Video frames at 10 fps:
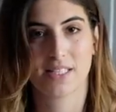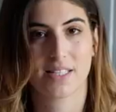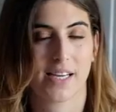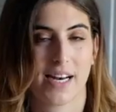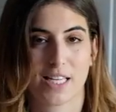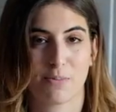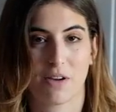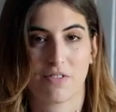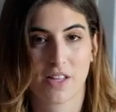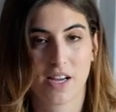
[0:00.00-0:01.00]
It's like an
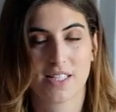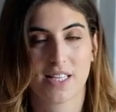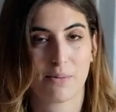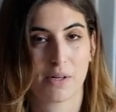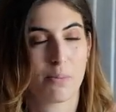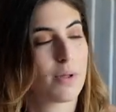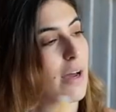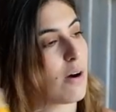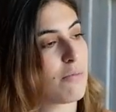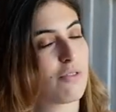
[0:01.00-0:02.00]
SPF 30. I'm going to put
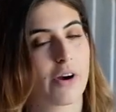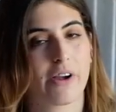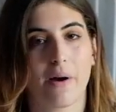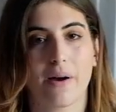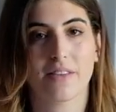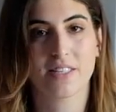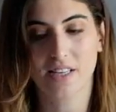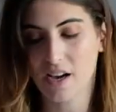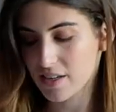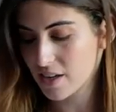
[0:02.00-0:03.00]
that on before I go out in the
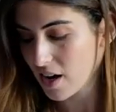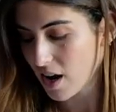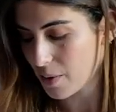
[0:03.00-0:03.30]
sun.